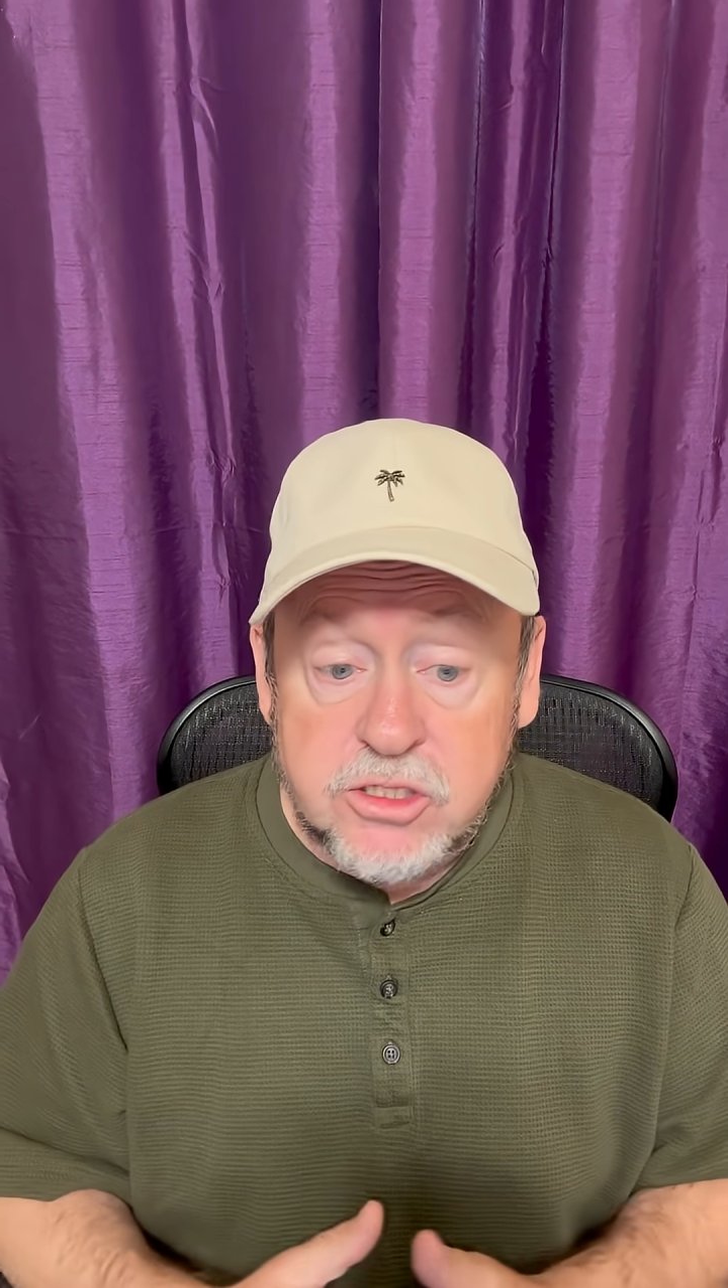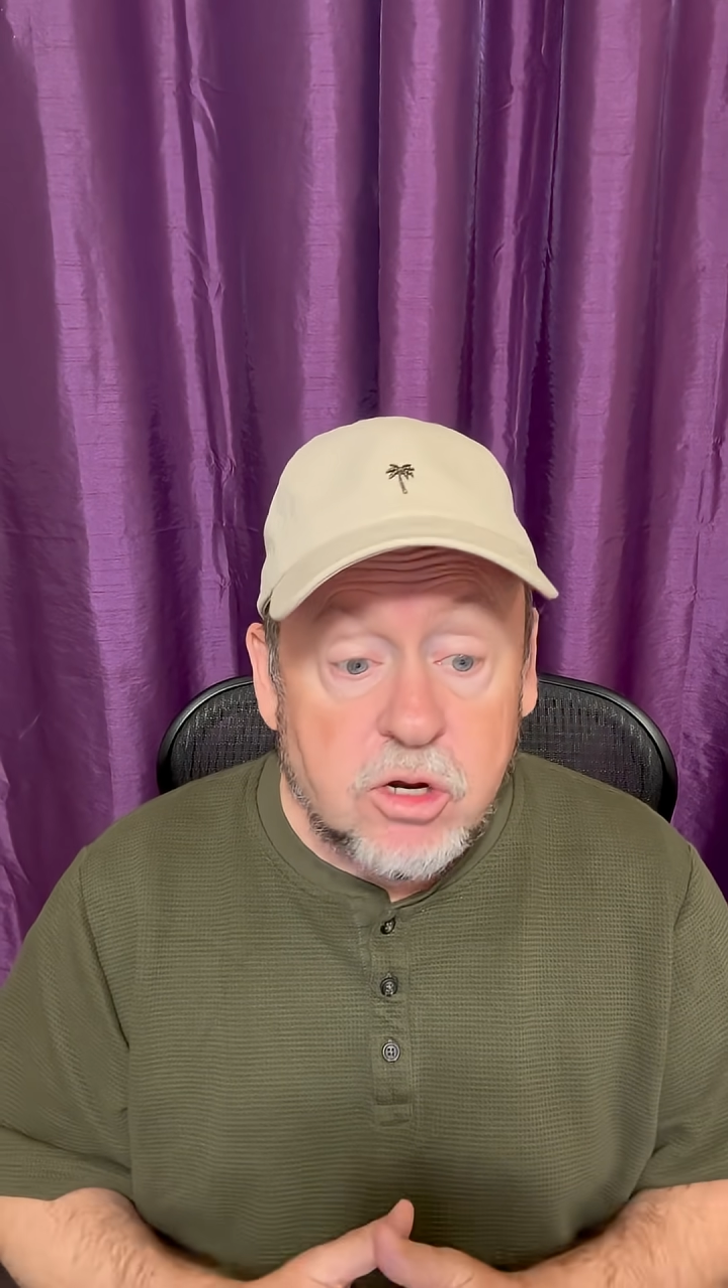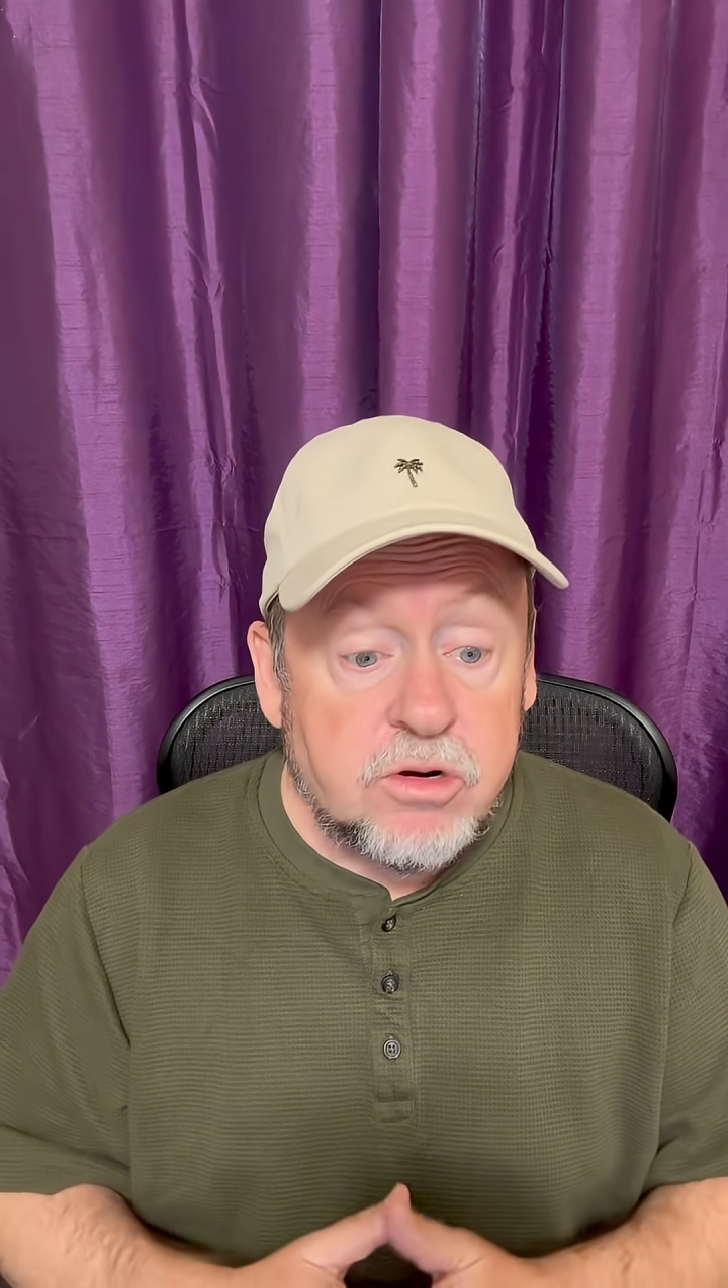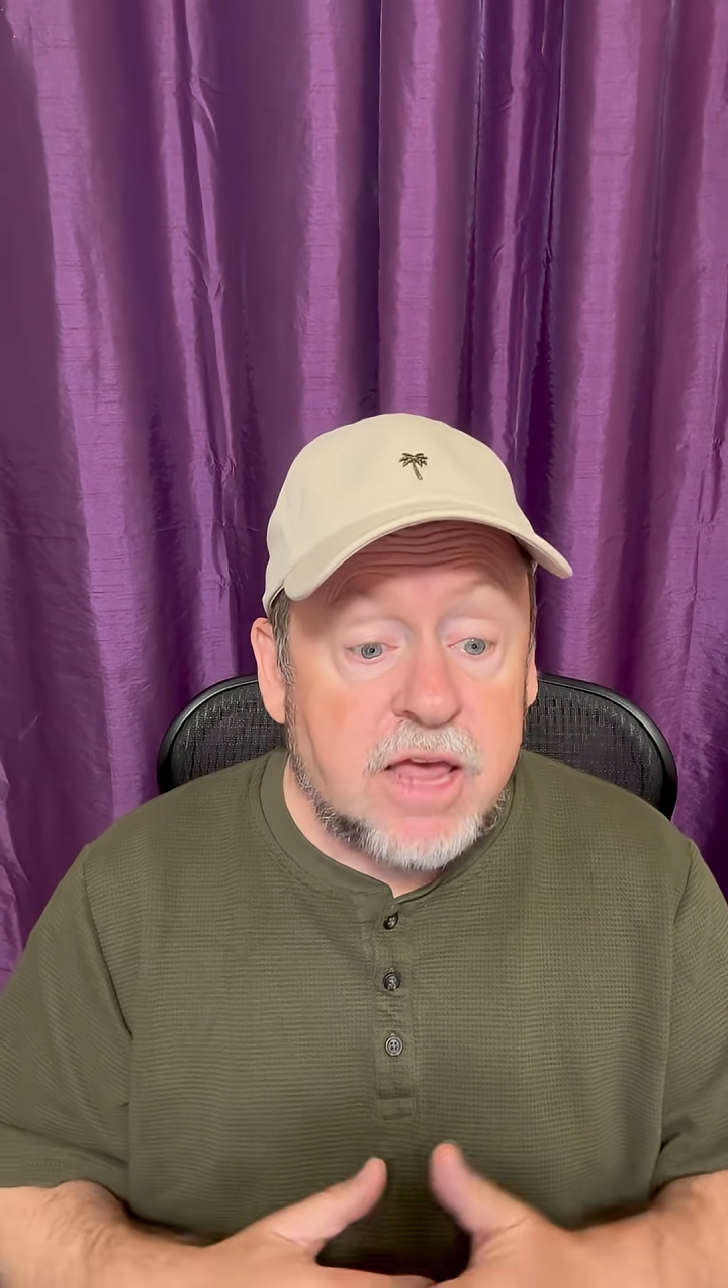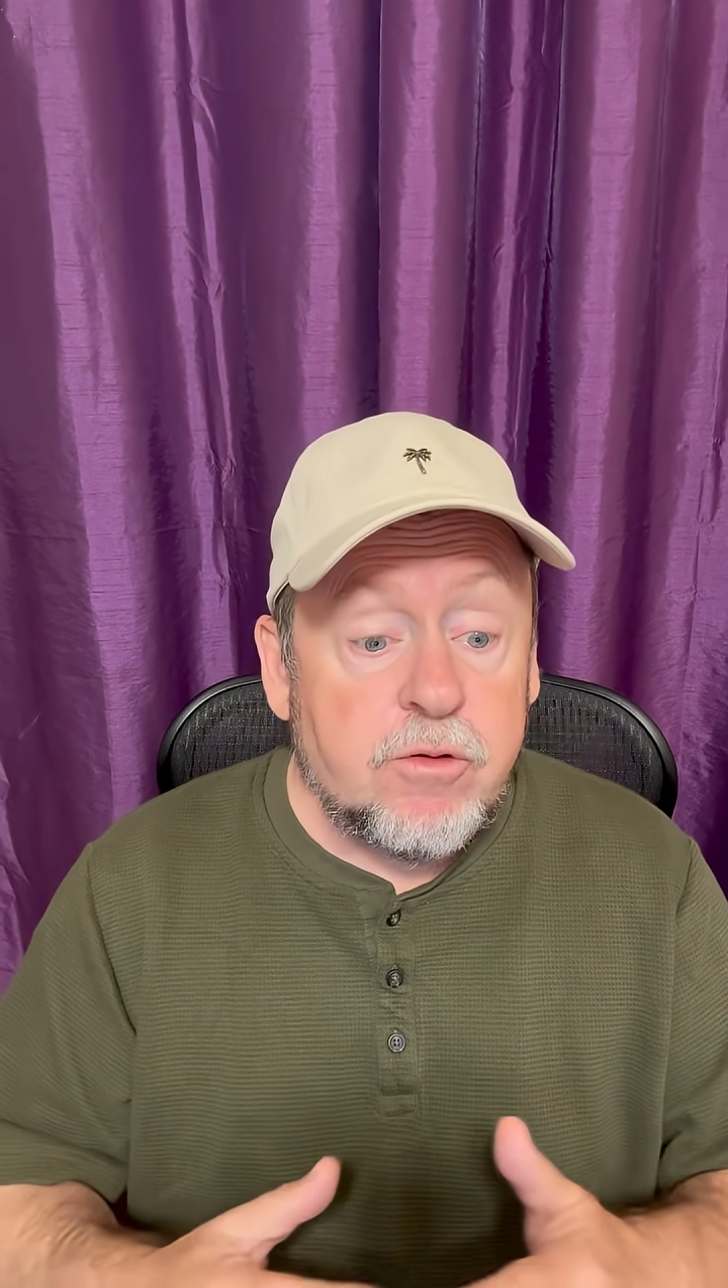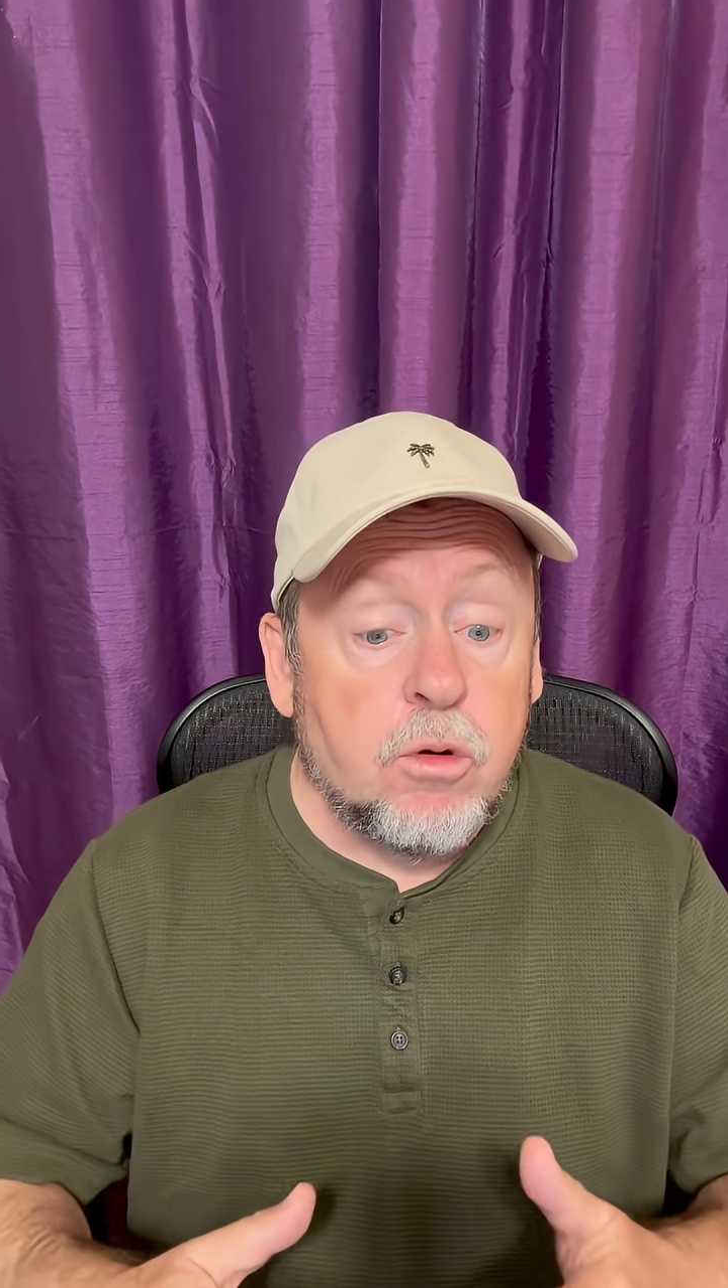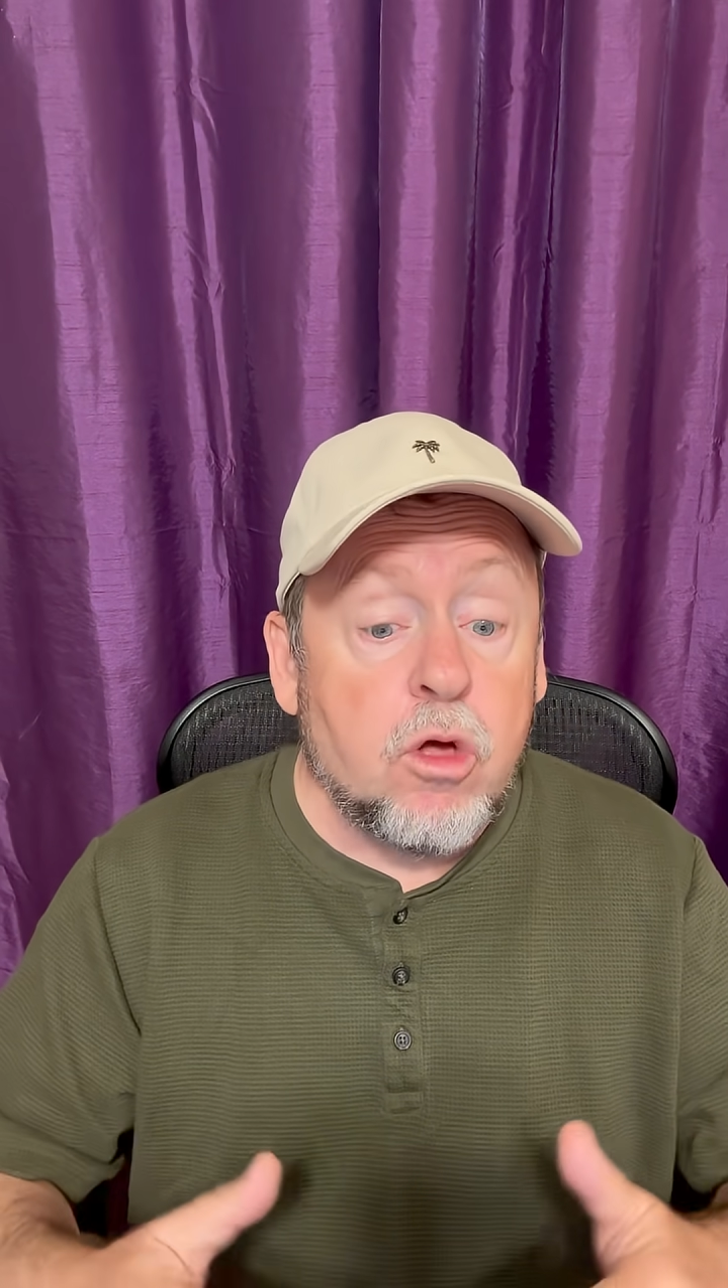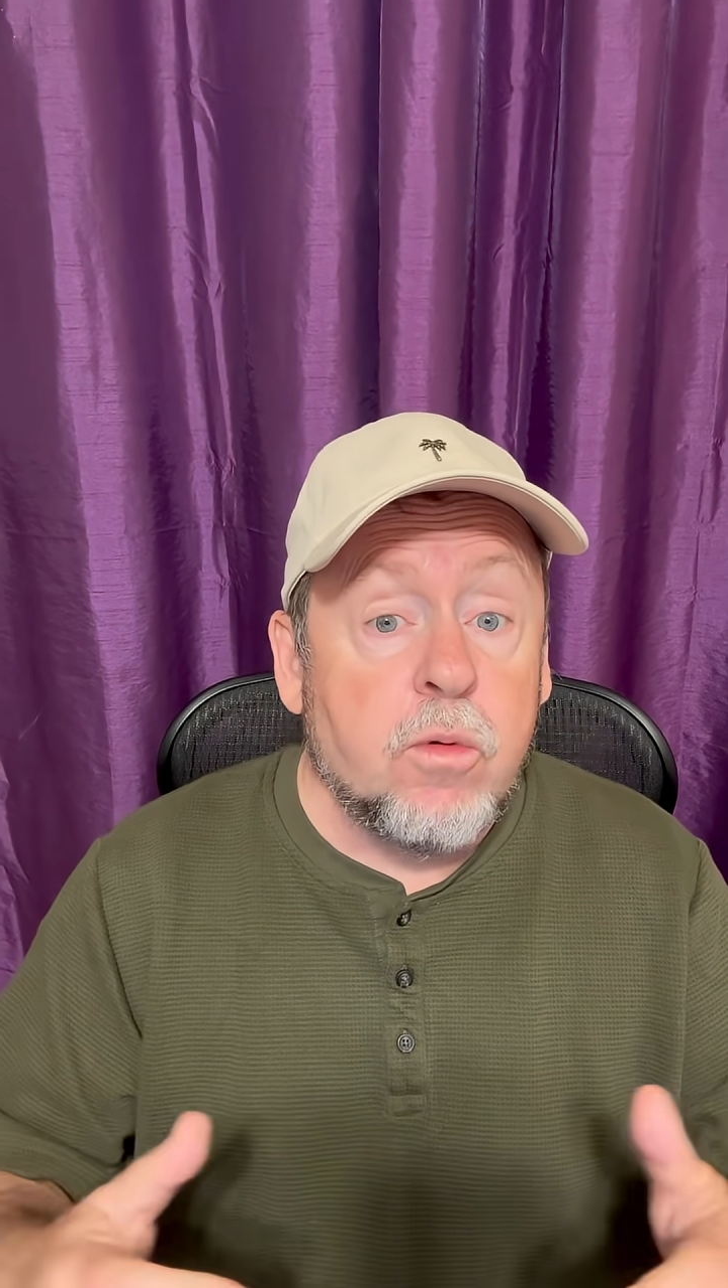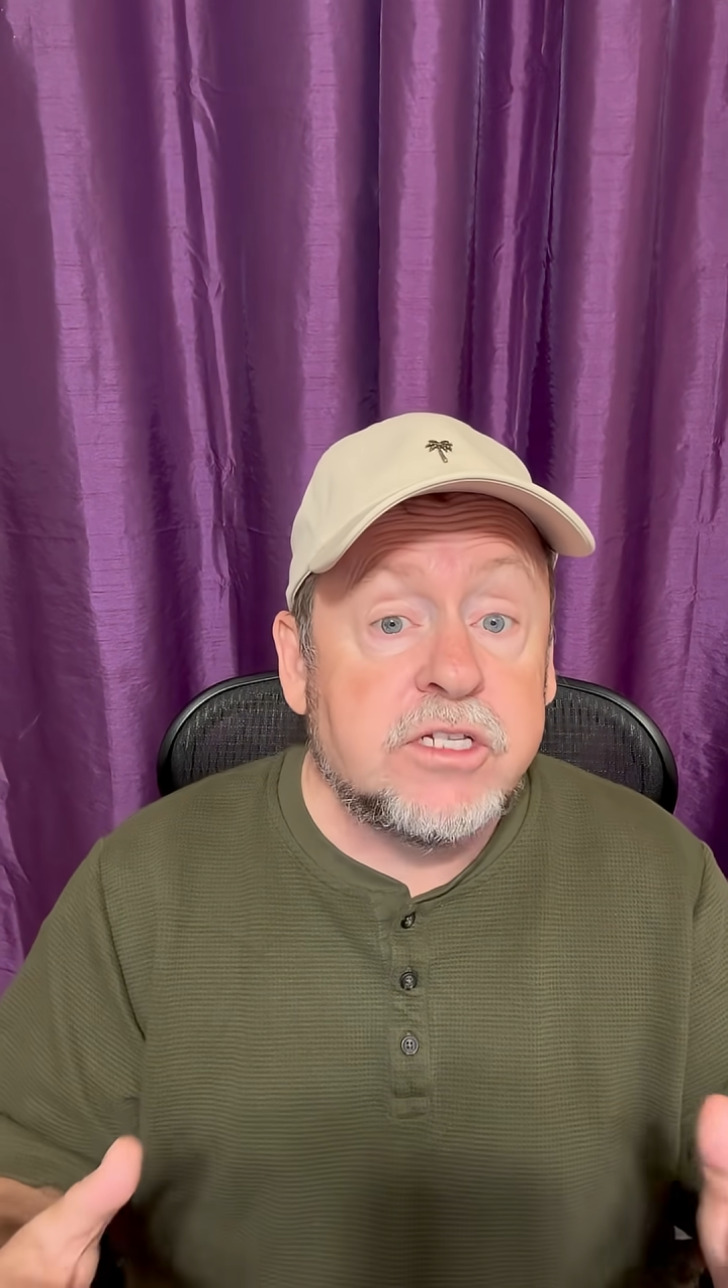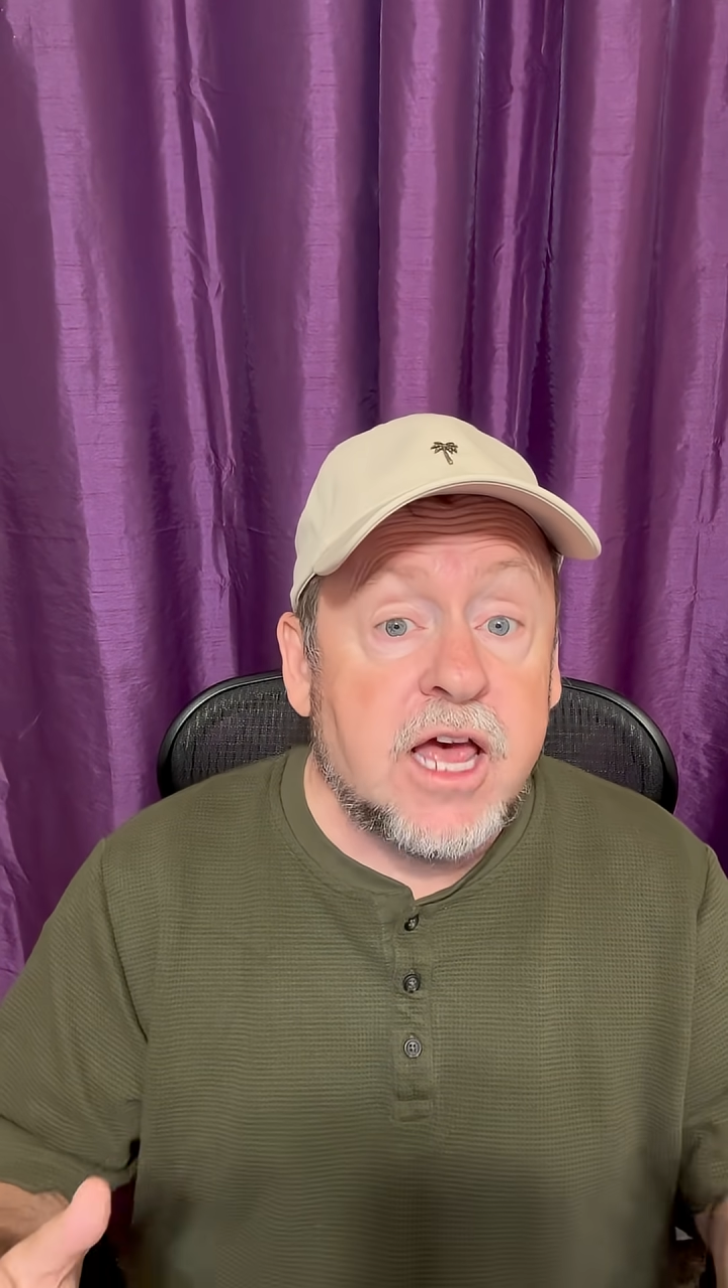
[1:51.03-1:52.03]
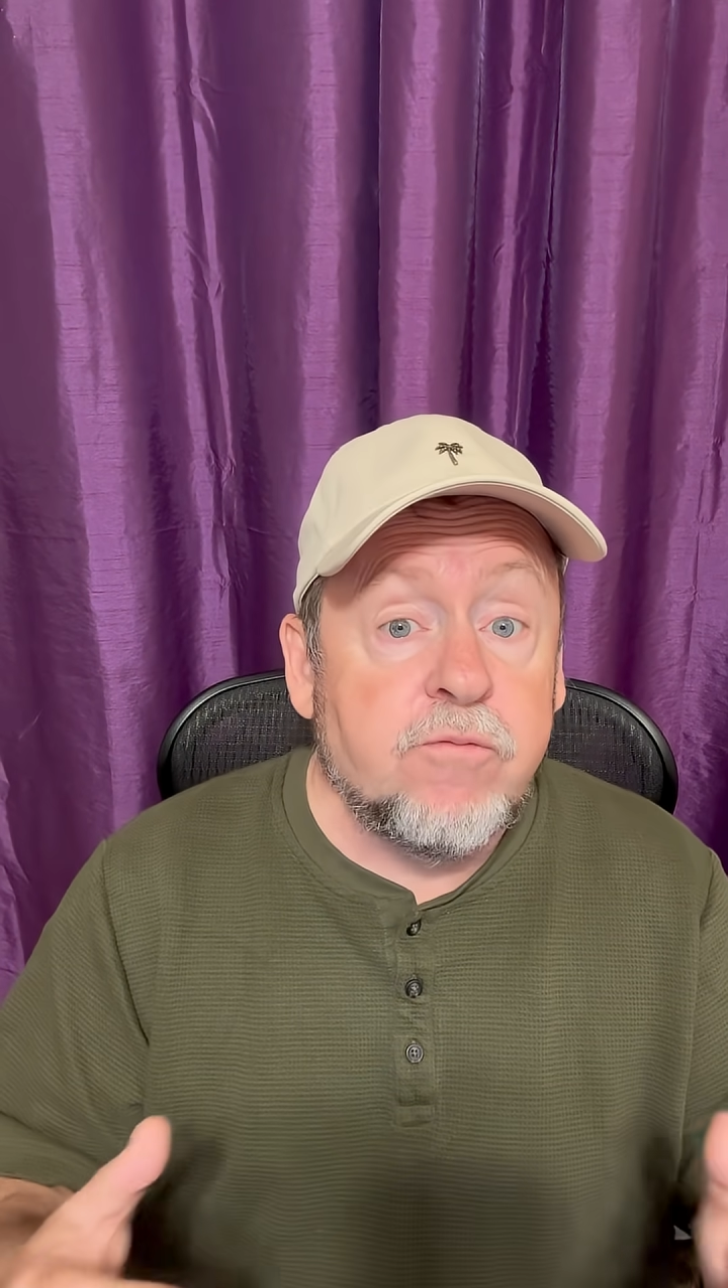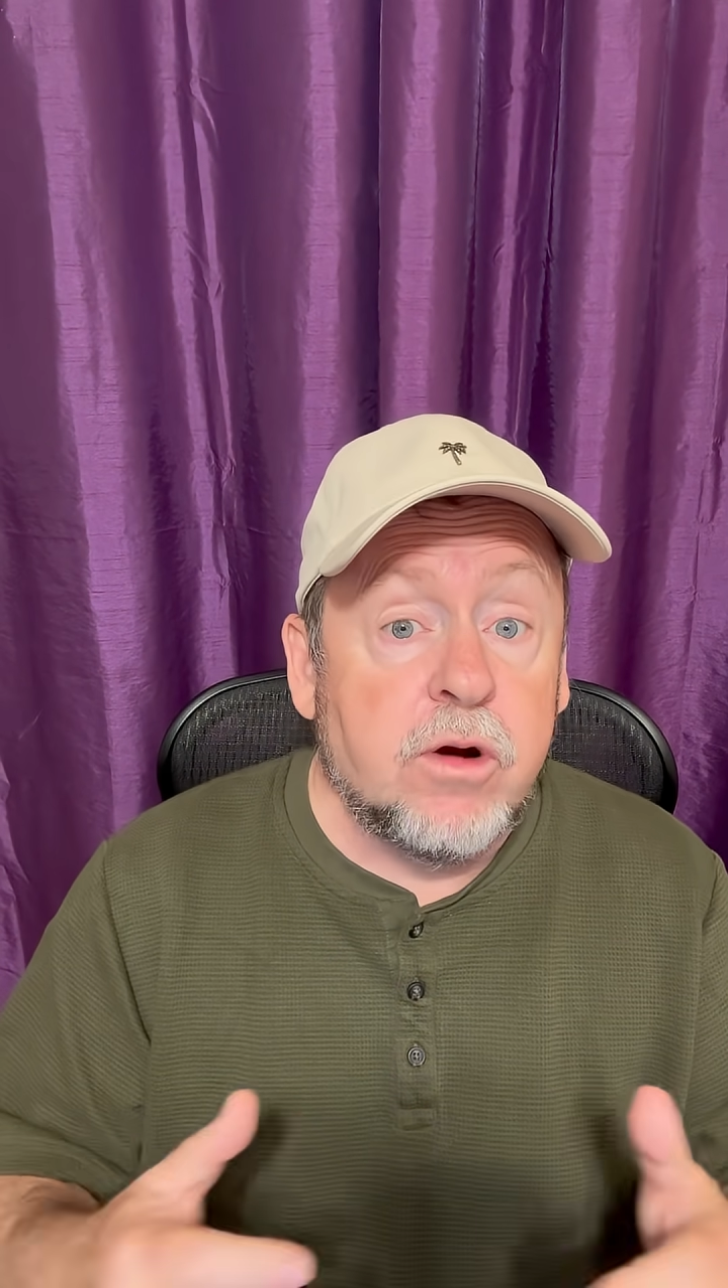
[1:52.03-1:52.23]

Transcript: so David will always have